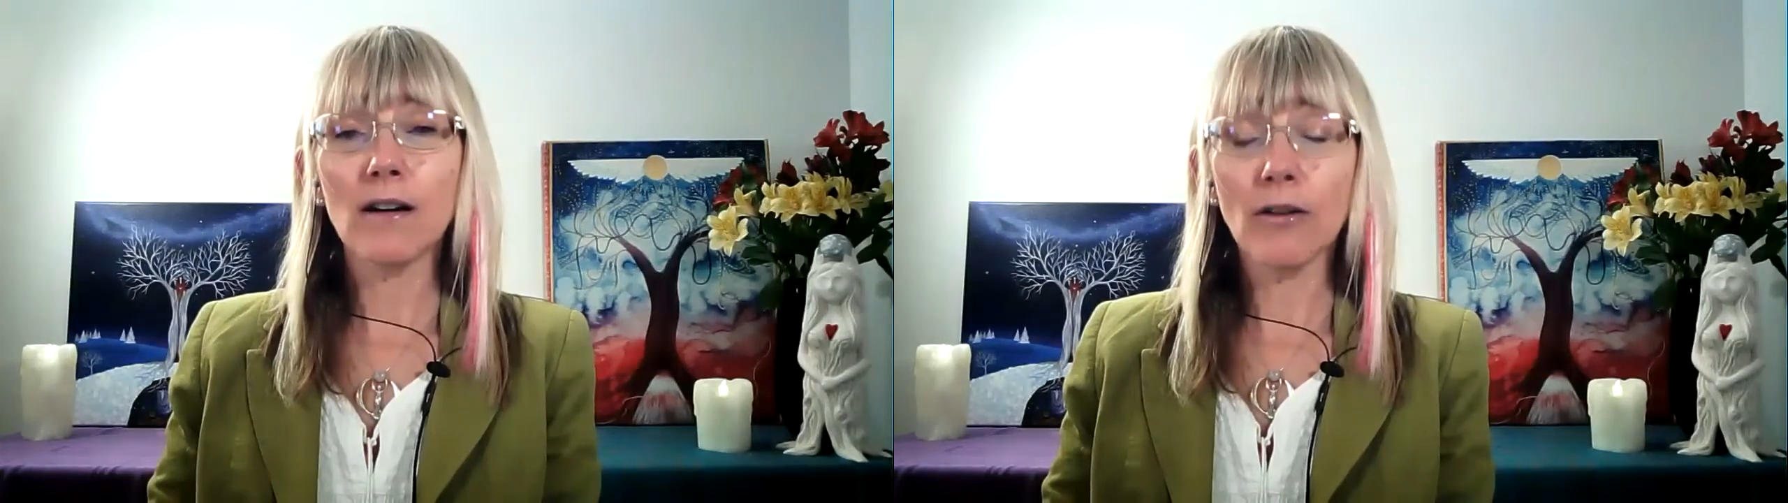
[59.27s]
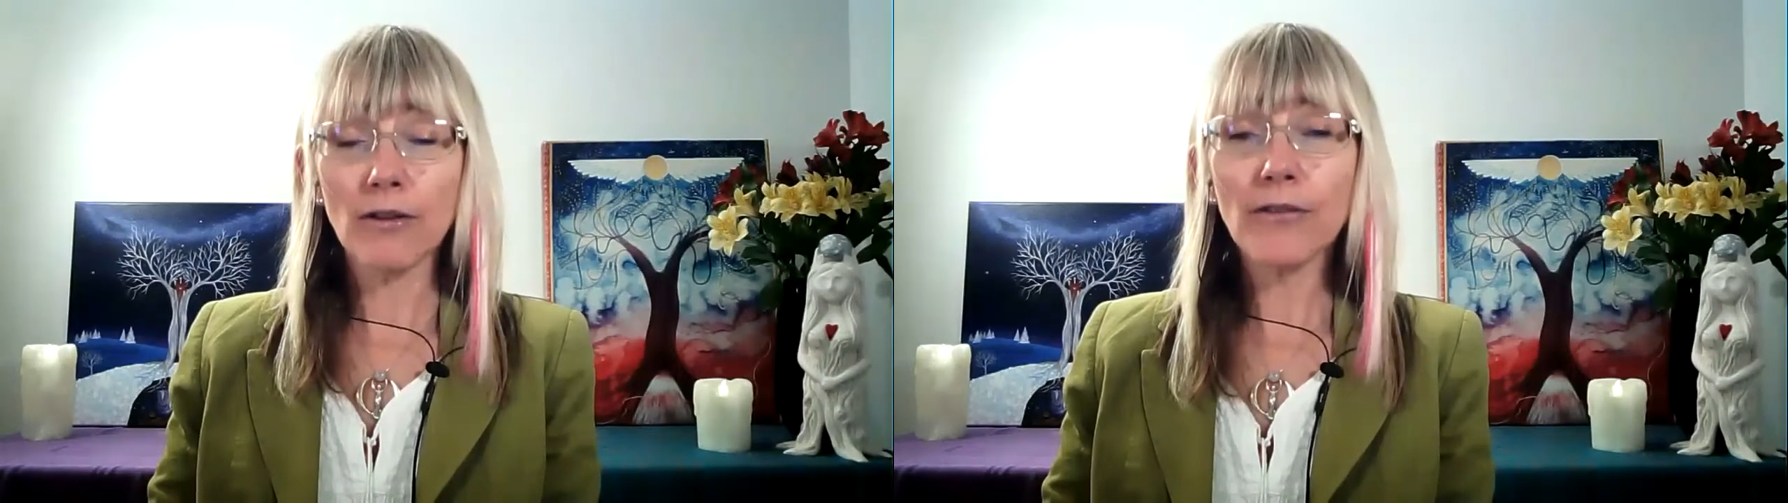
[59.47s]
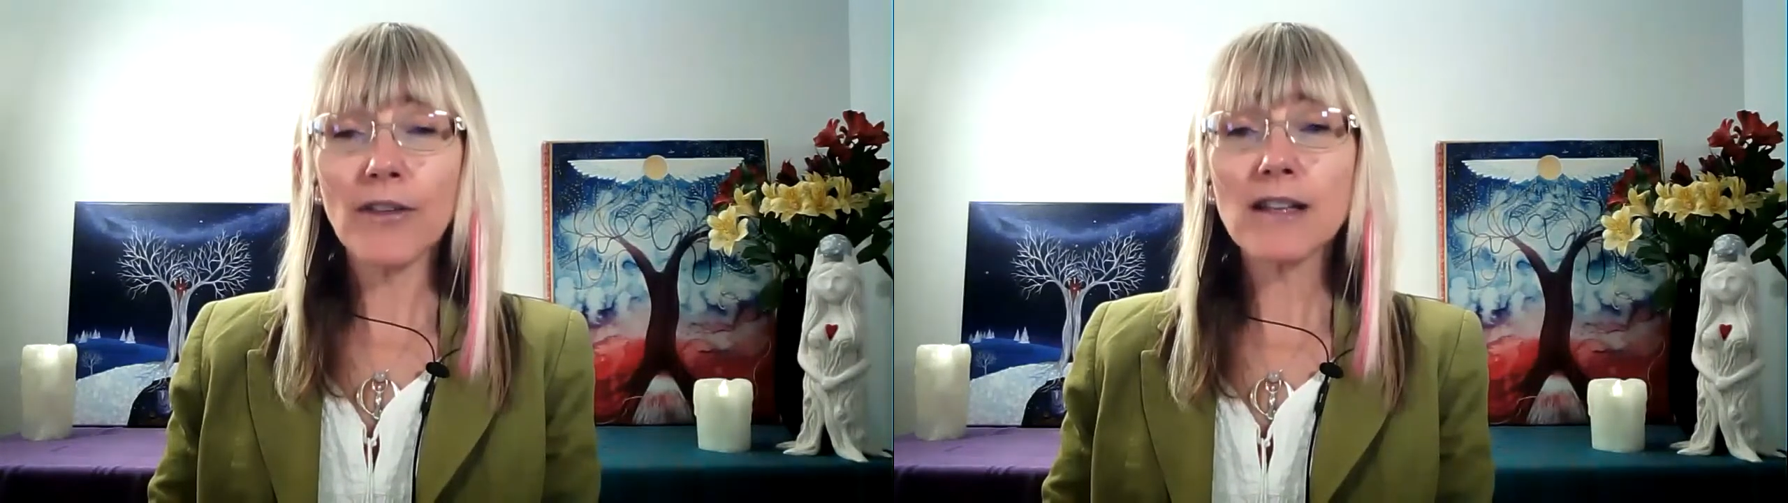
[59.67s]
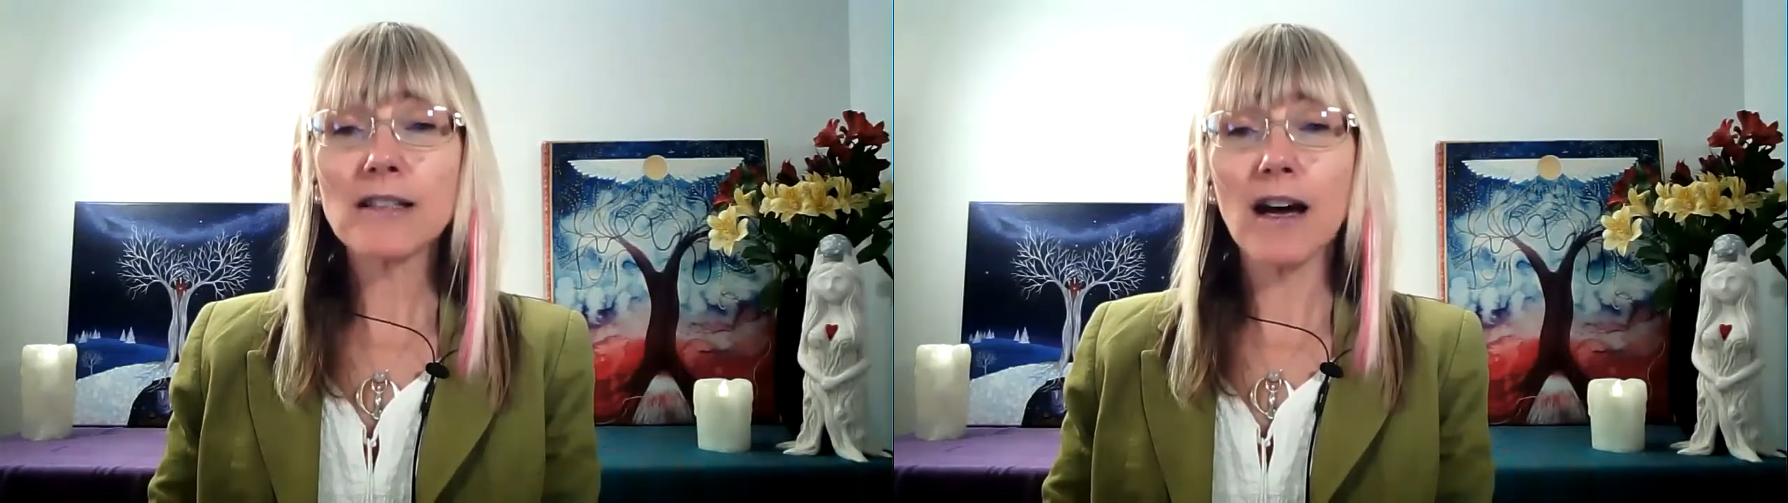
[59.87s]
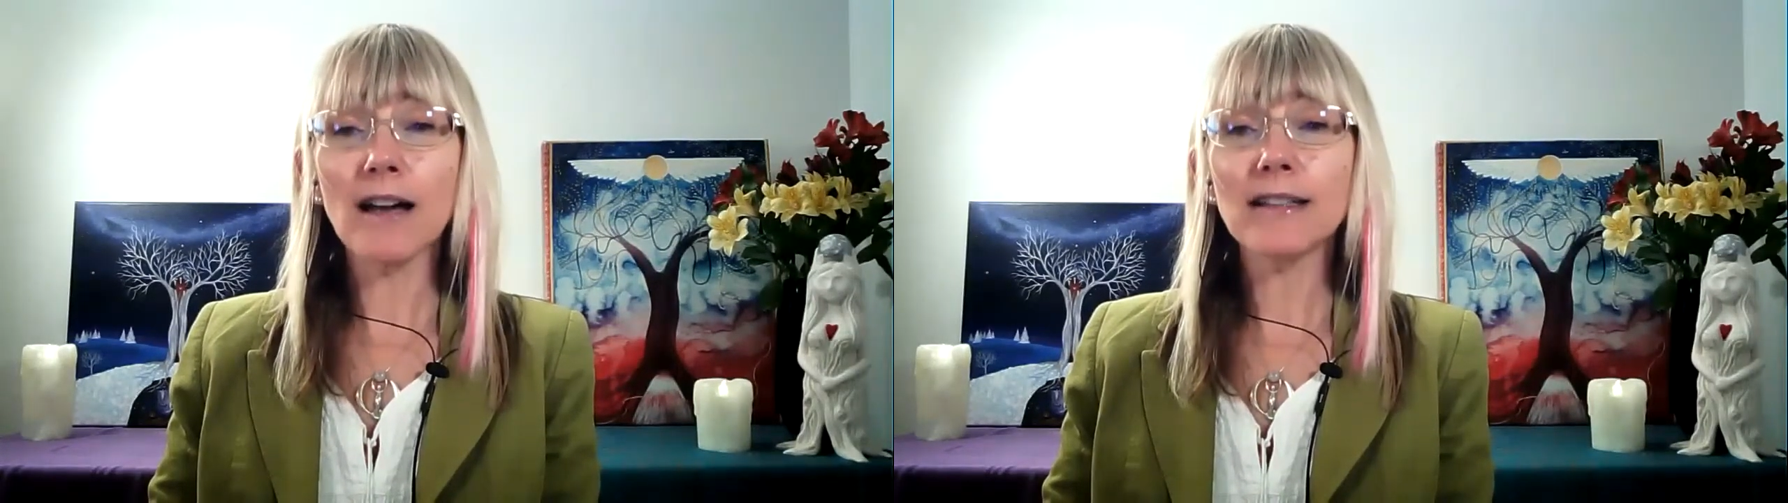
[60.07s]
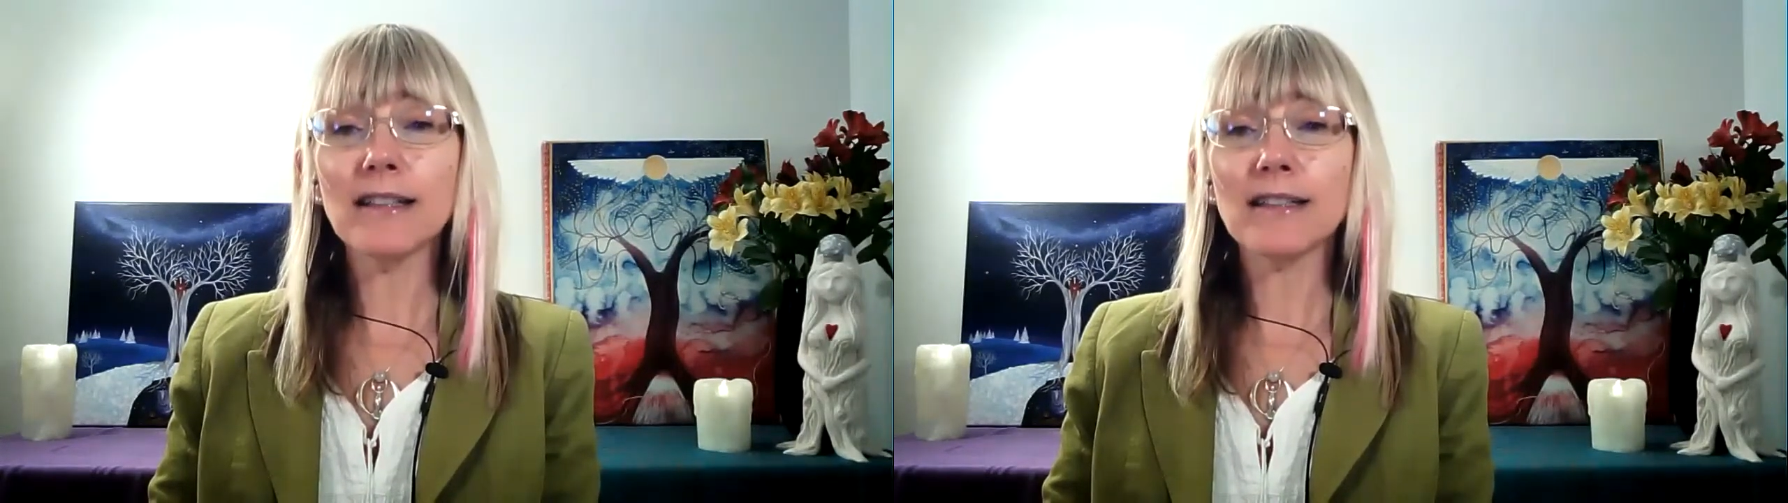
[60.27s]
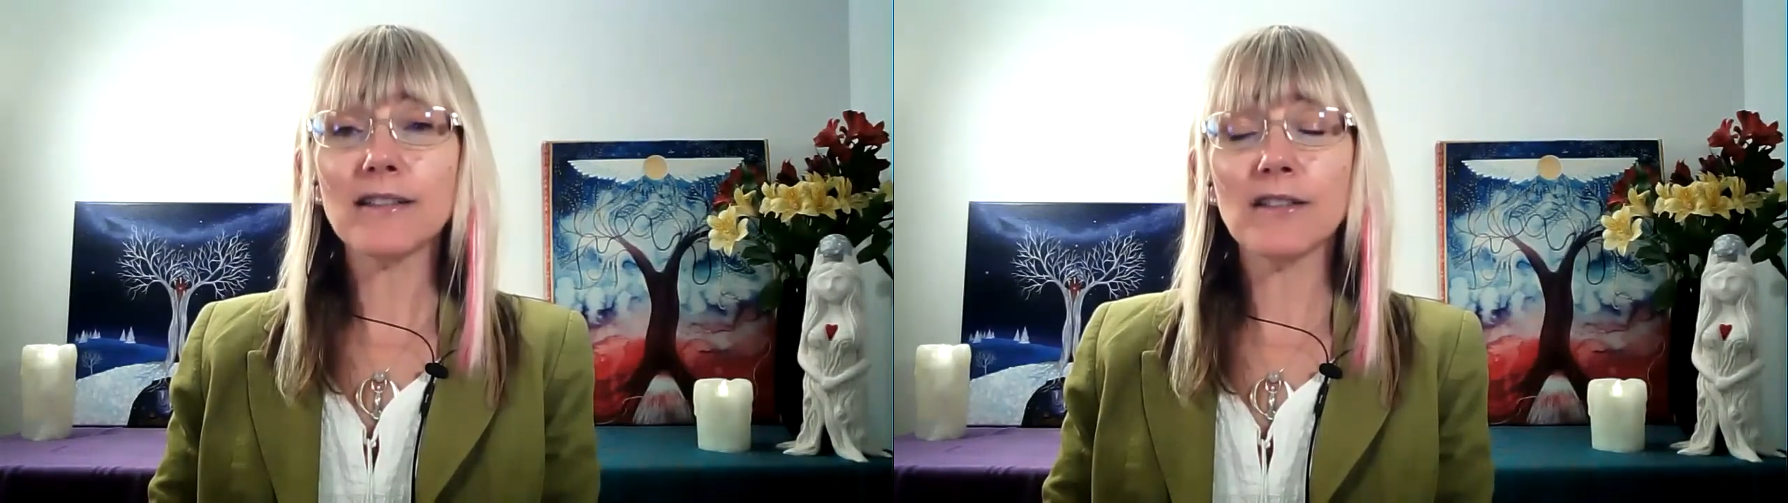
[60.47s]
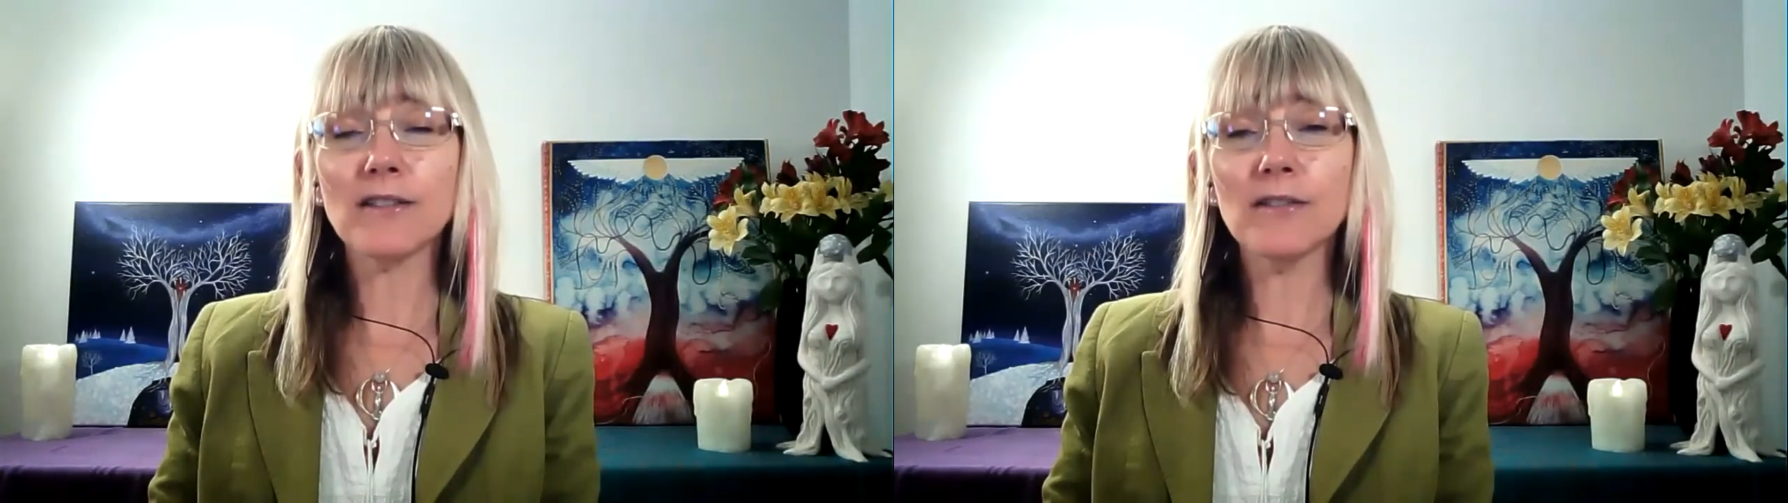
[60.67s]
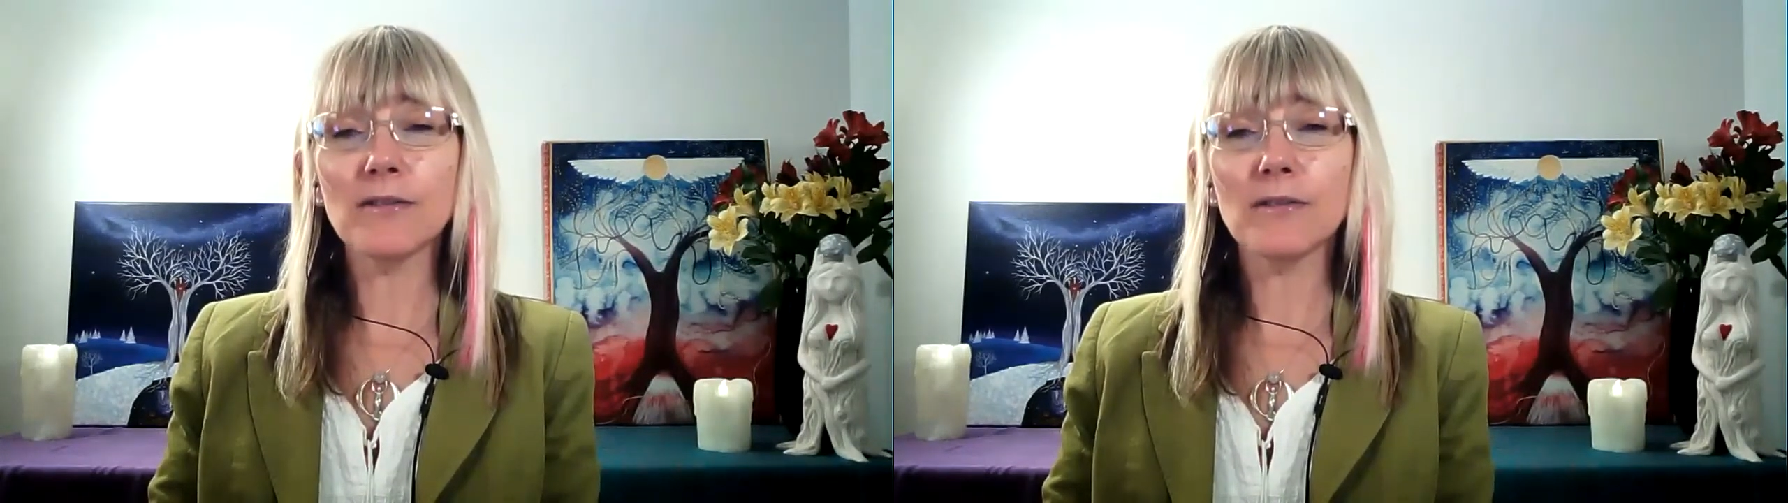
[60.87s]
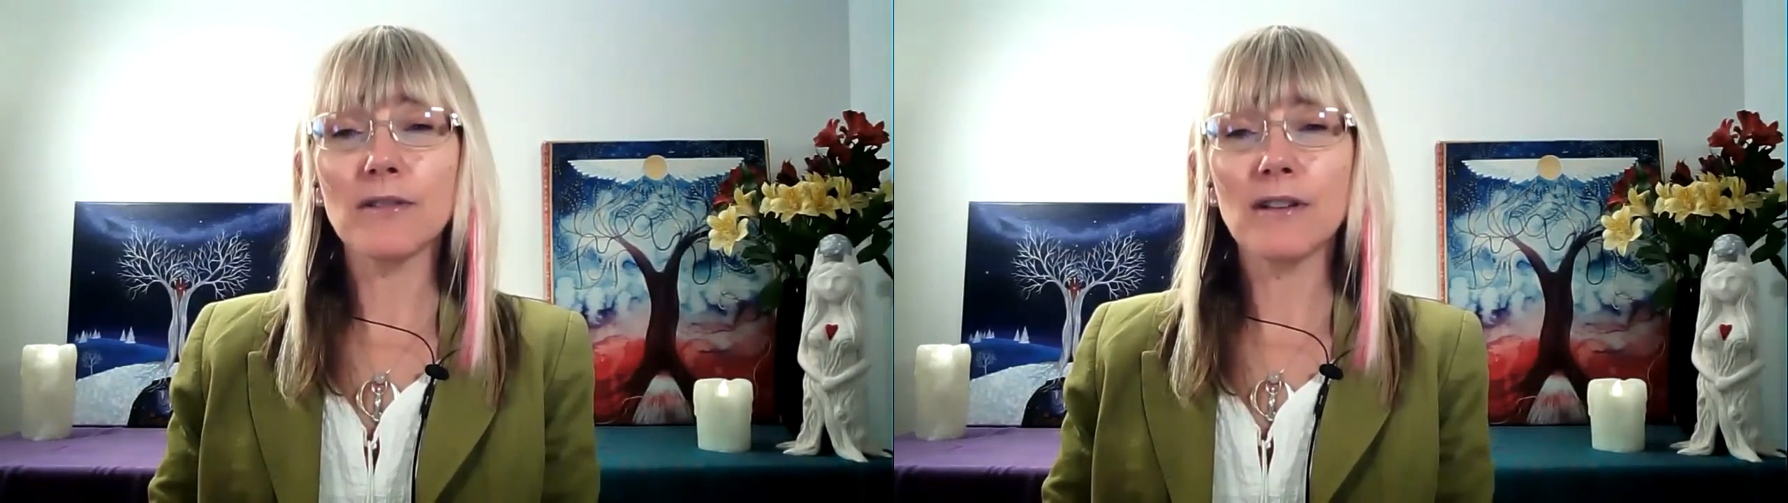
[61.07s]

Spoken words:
on the things I needed to do